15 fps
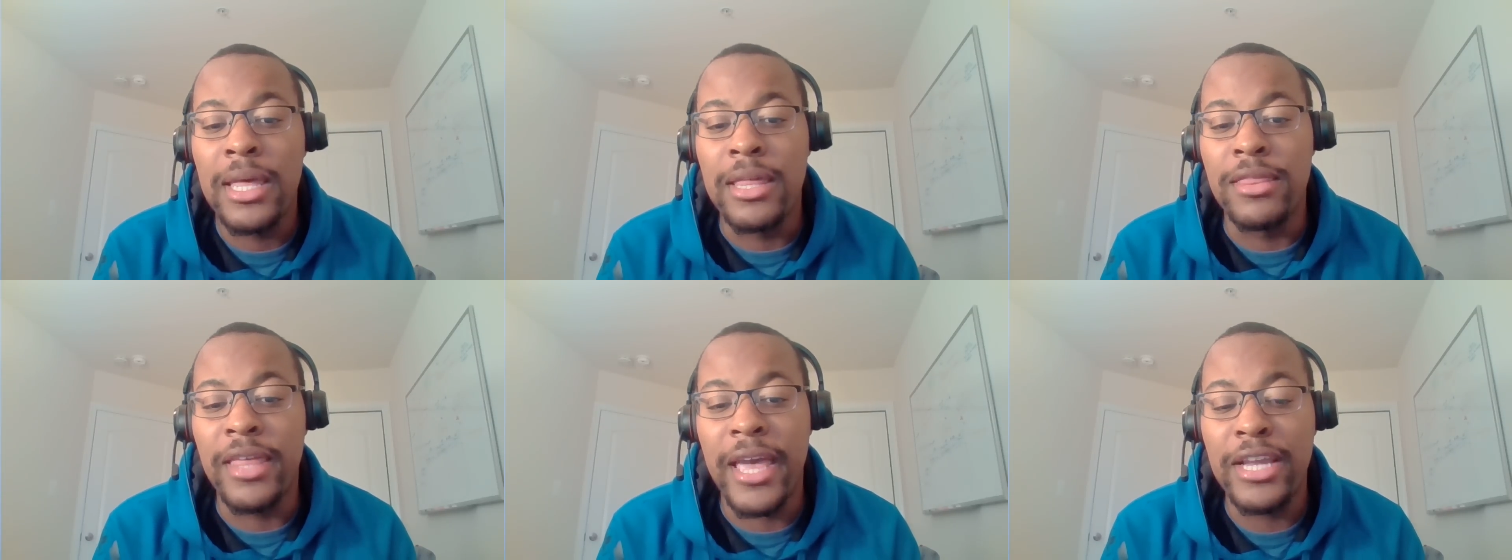
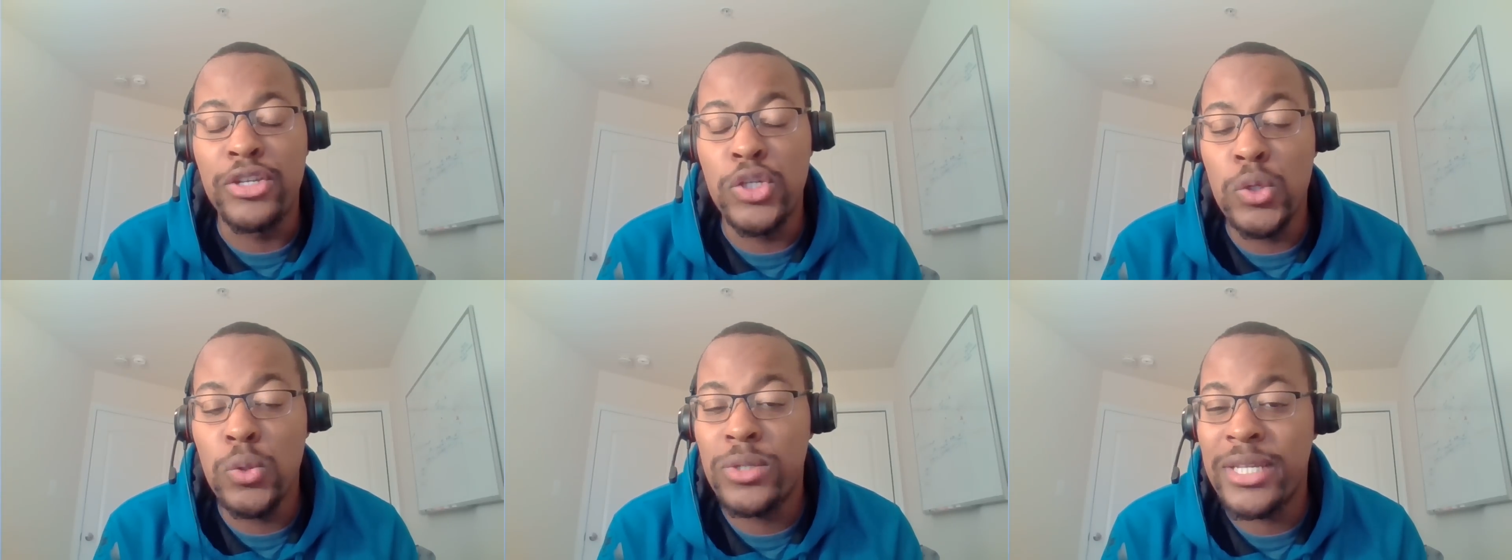They
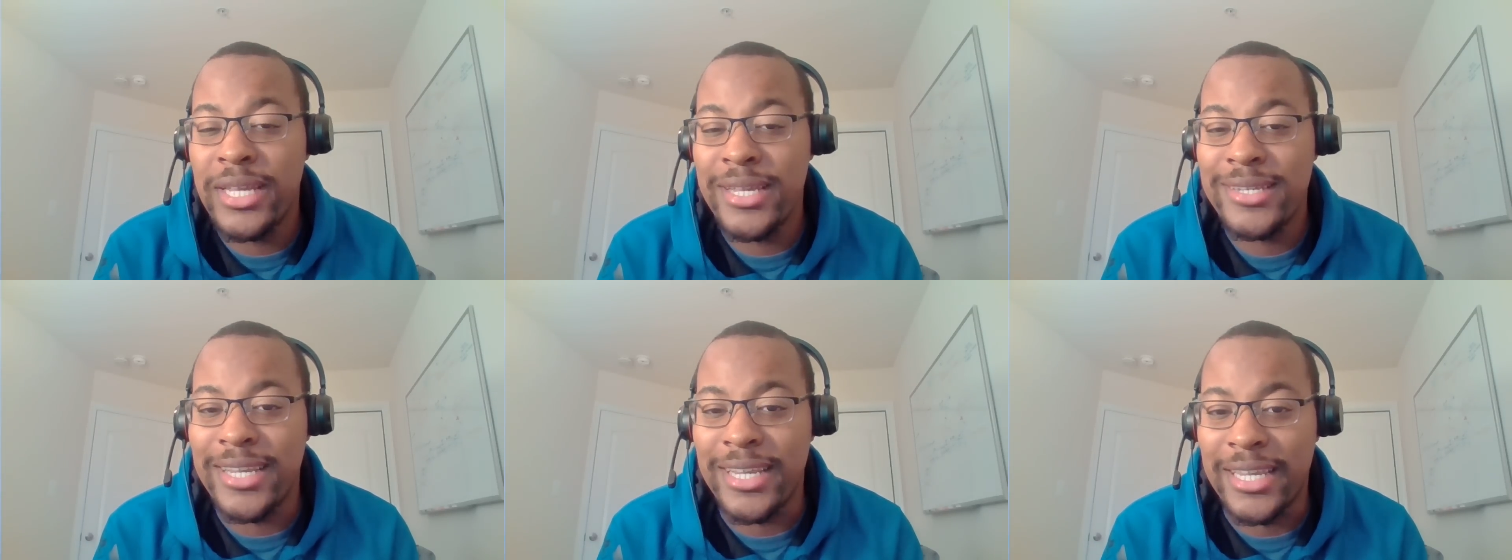do
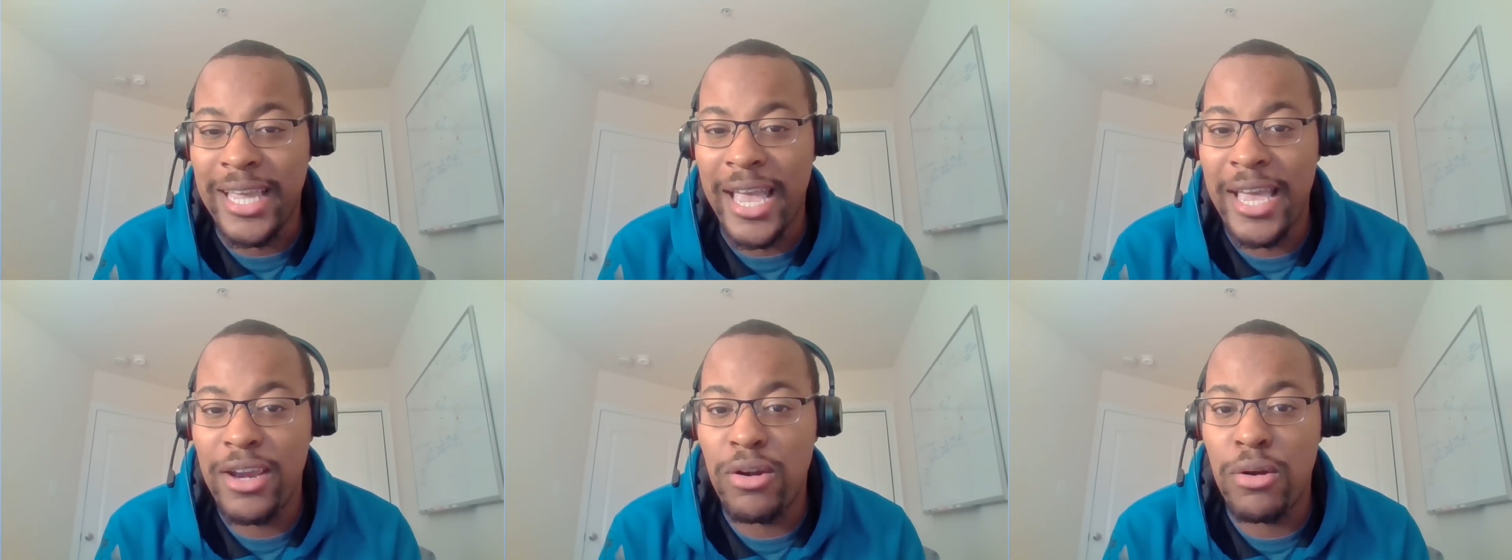tend to
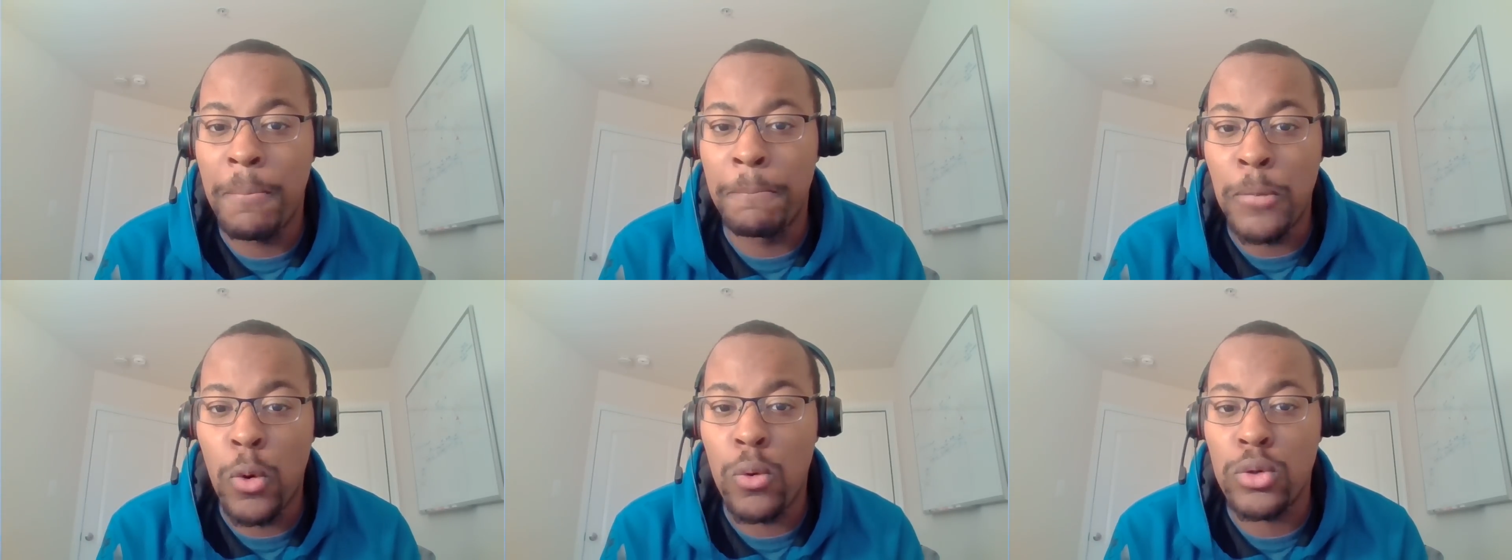cater
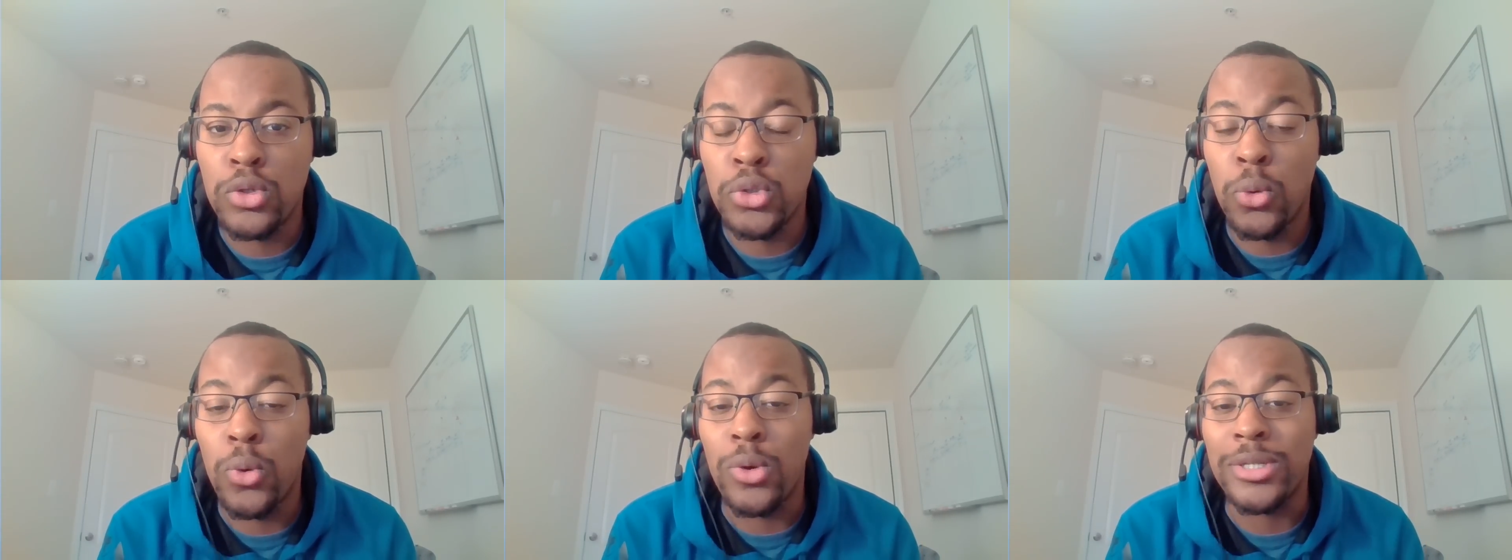more
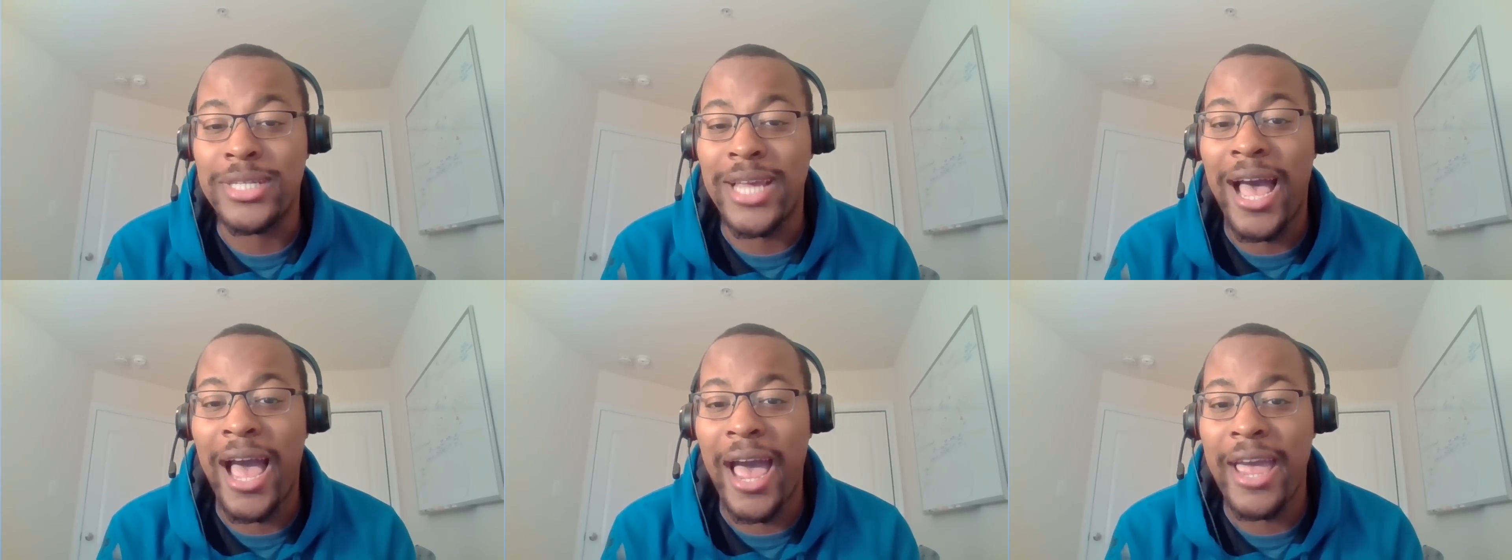towards
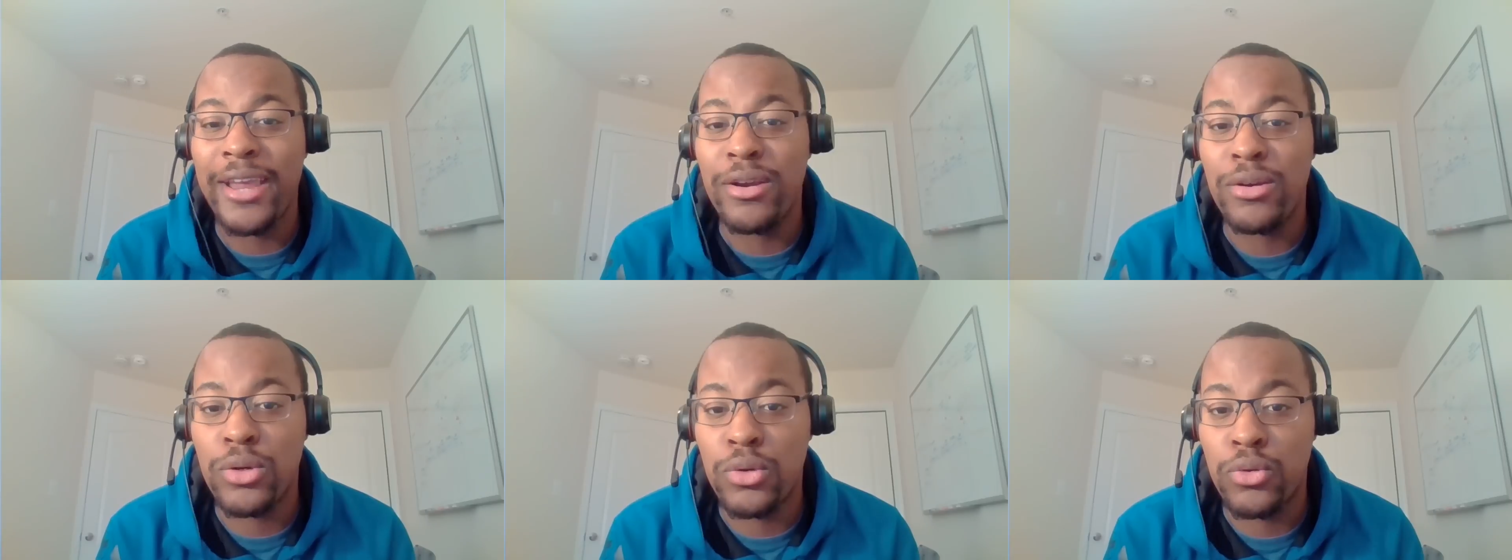
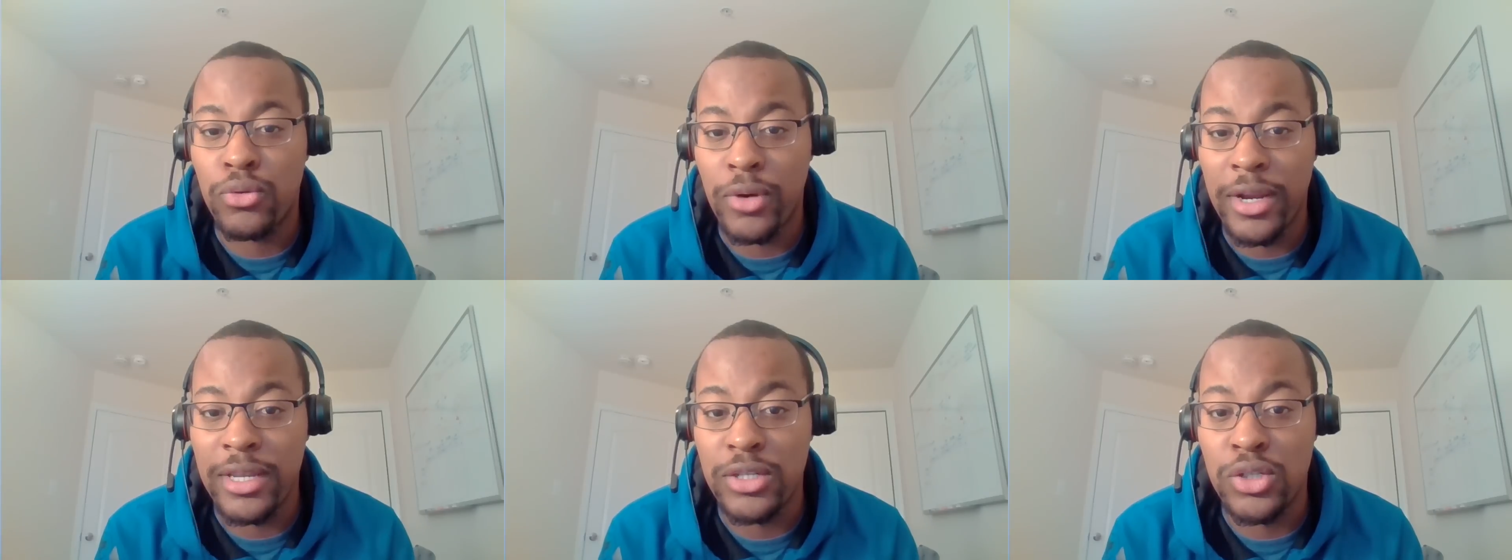higher
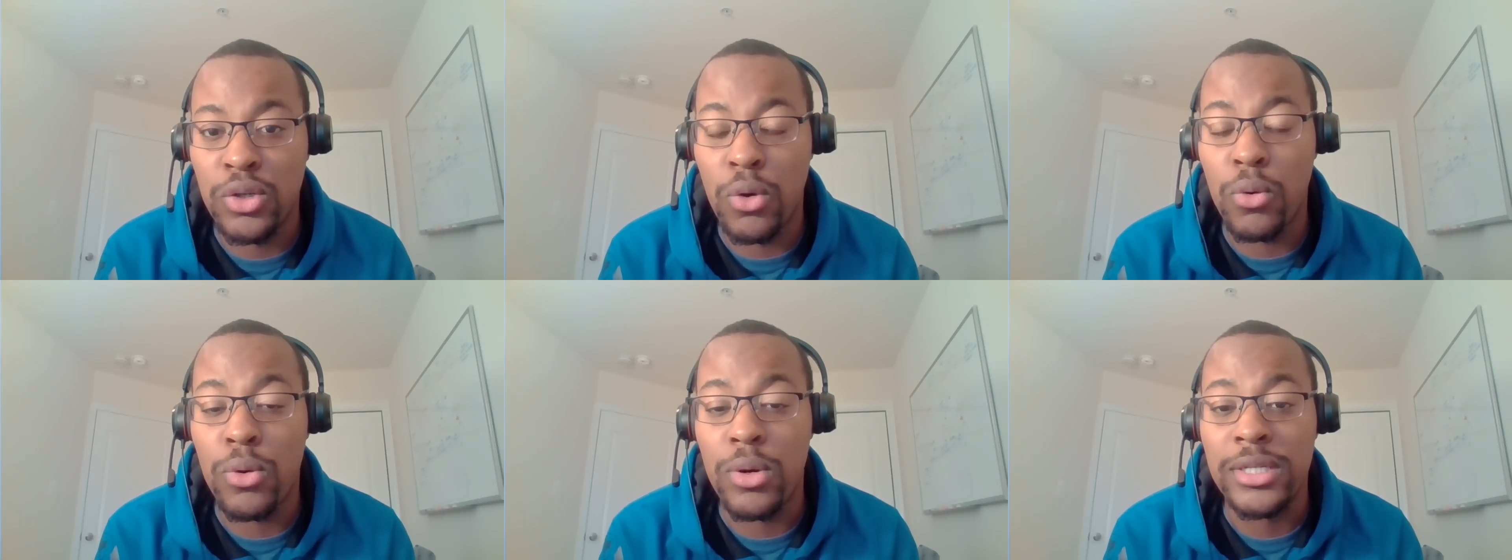credit
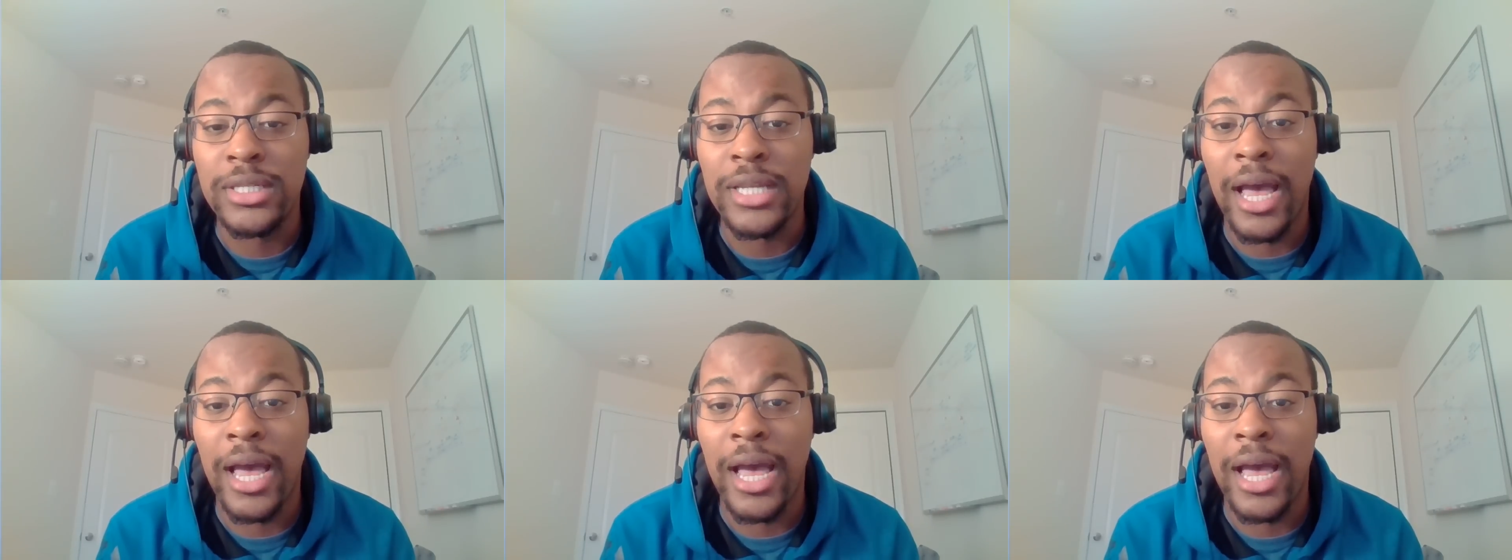scores,